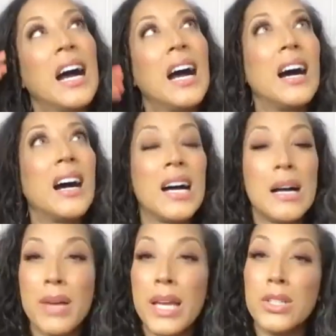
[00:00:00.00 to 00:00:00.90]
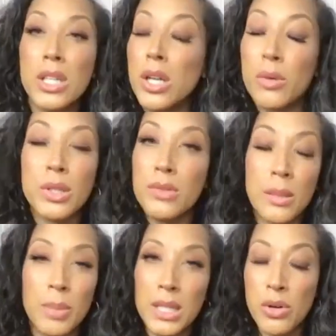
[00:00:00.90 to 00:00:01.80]
Um, and, you know,
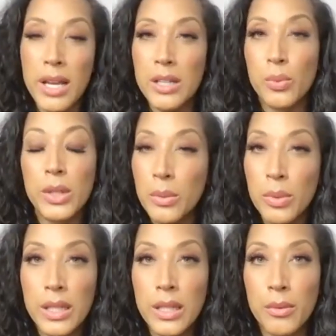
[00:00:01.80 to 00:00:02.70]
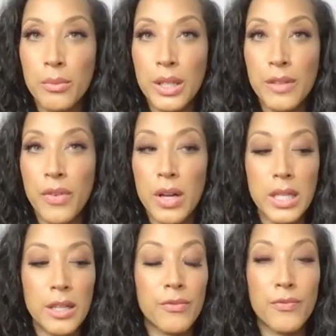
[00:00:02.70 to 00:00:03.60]
UCB trained, really, really, really
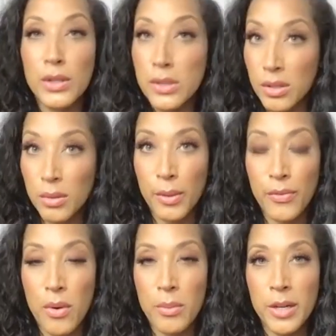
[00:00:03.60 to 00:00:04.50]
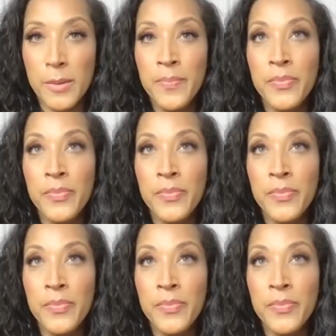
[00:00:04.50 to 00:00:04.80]
funny, versatile performer.